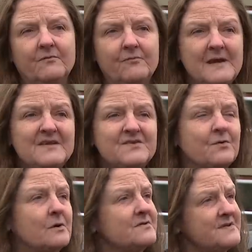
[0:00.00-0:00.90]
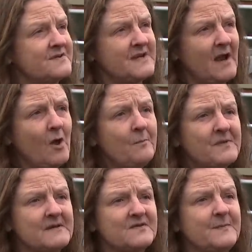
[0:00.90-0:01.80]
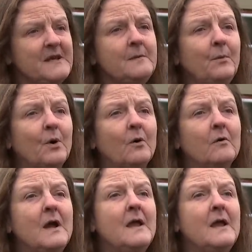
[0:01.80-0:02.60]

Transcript: resources to help these people,